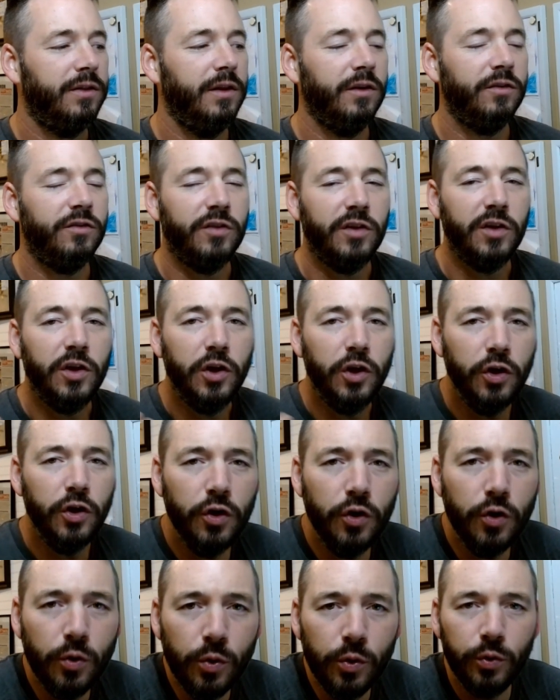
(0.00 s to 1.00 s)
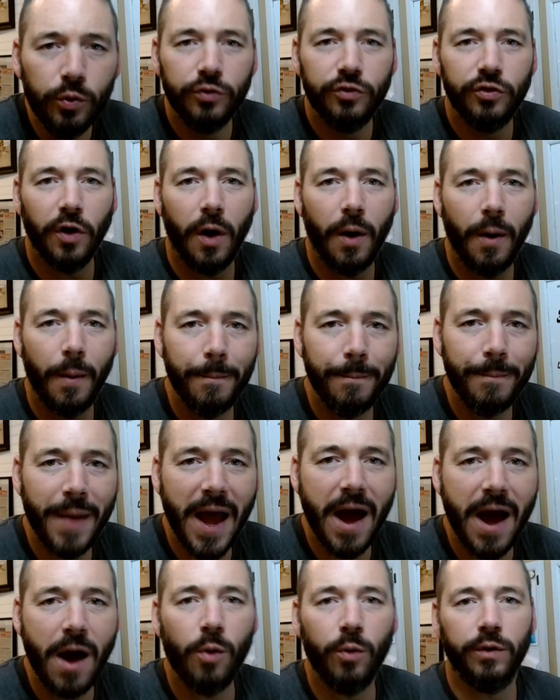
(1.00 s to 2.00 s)
this huge
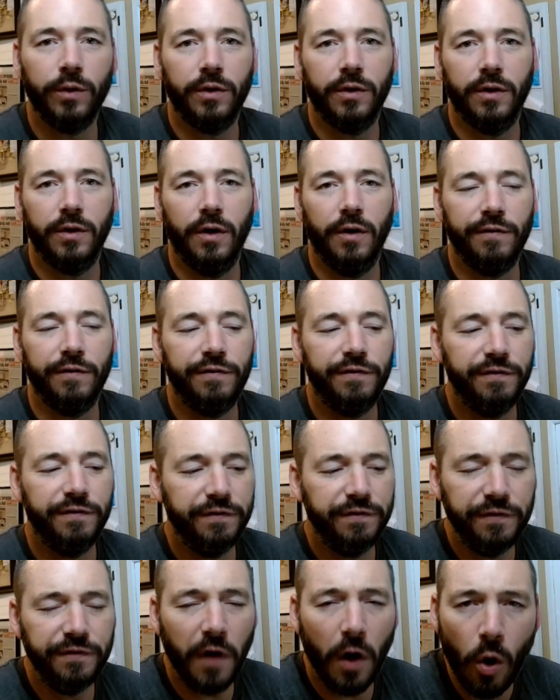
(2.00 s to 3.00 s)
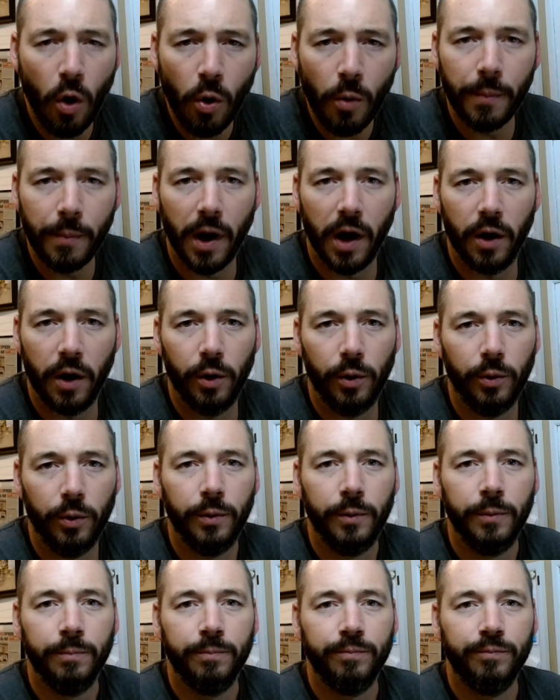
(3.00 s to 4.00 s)
amount of FOMO
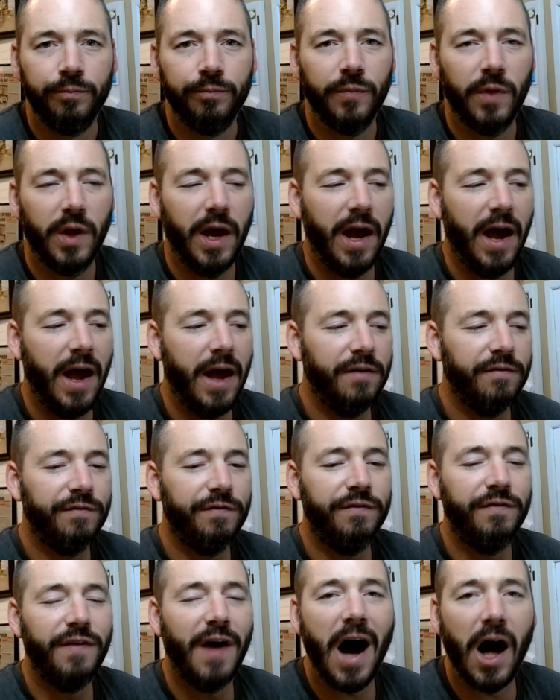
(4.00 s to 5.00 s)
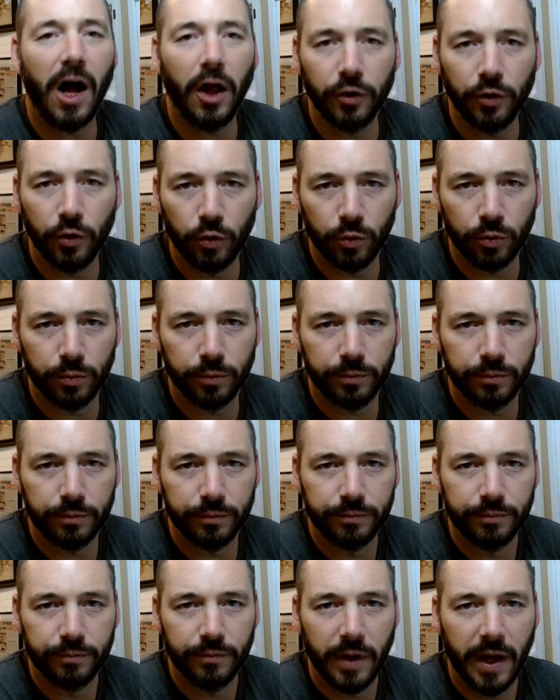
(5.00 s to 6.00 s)
and volume.
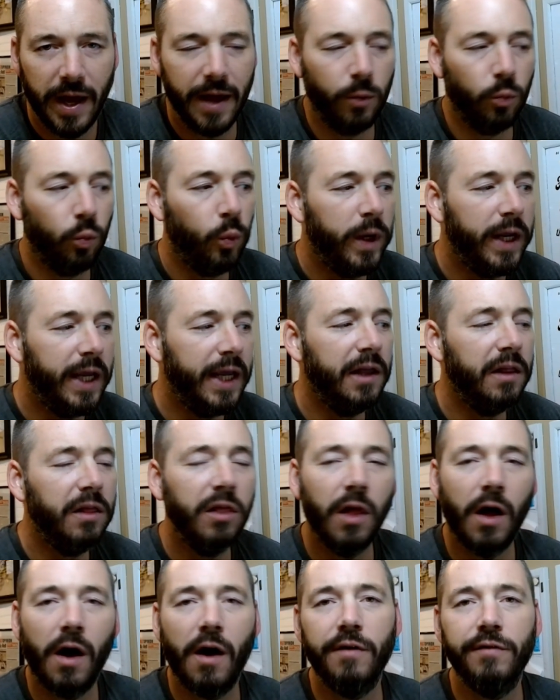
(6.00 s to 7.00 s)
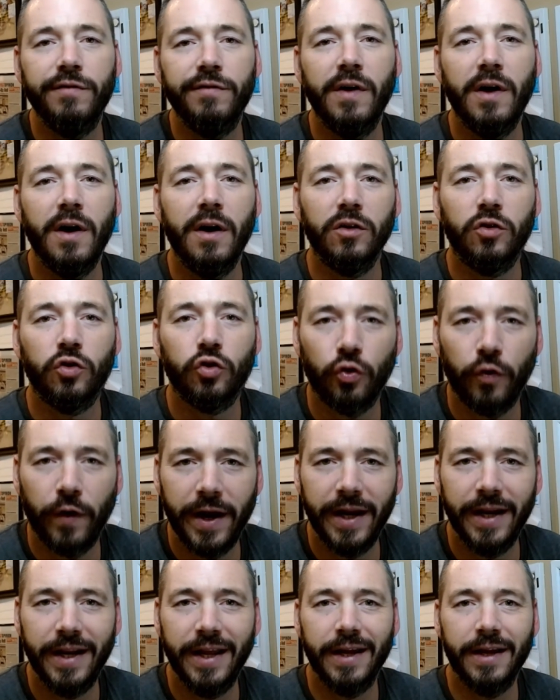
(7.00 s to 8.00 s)
And we love
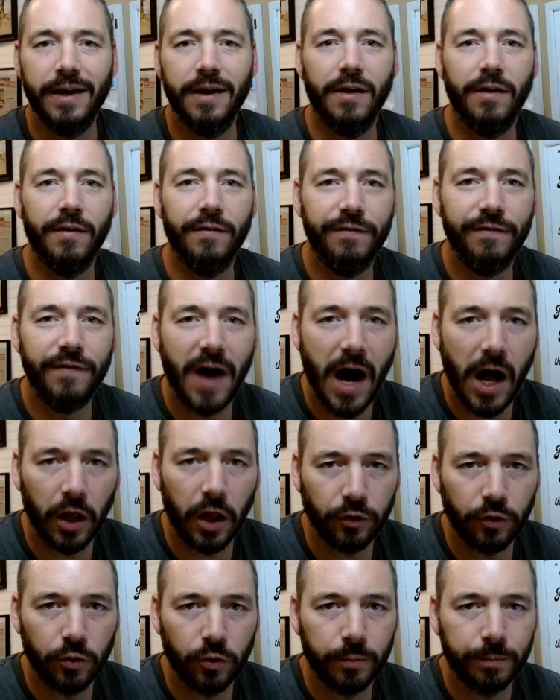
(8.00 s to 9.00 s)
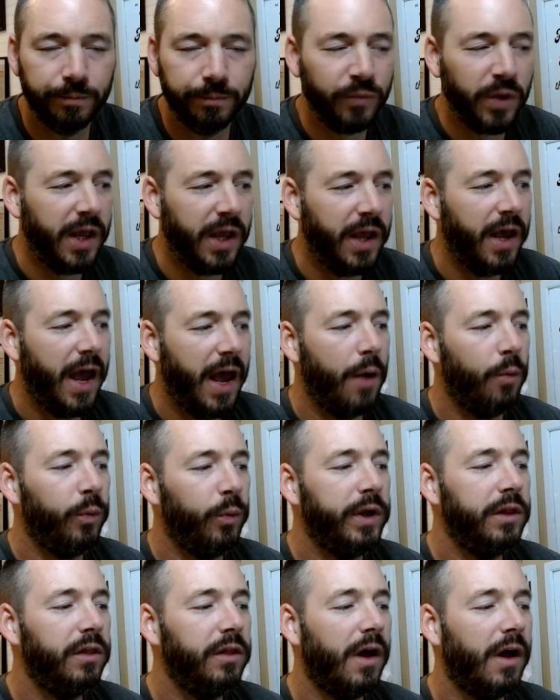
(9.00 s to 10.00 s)
trading volume. And
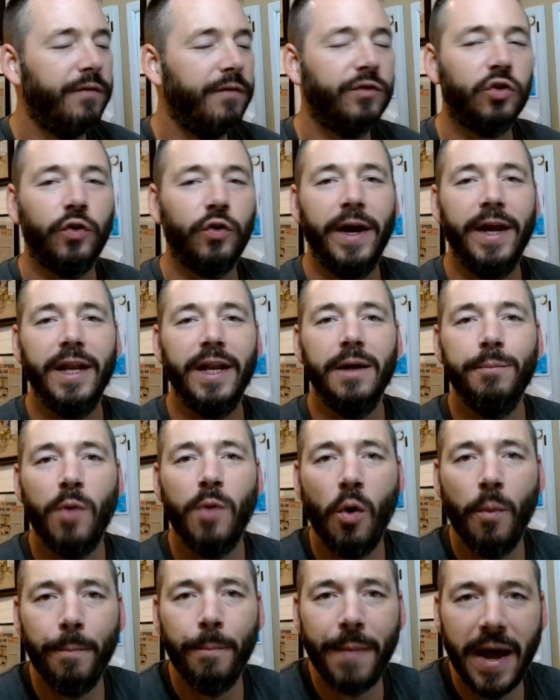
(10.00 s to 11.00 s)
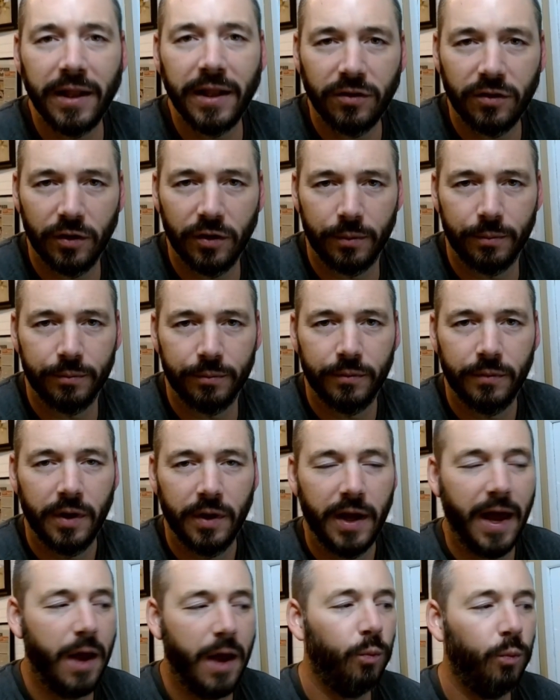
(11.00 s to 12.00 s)
we love trading momentum.
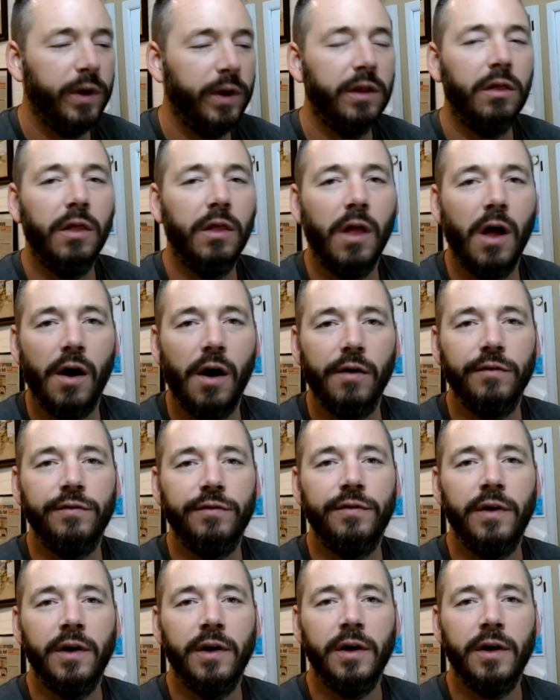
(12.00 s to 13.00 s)
And we love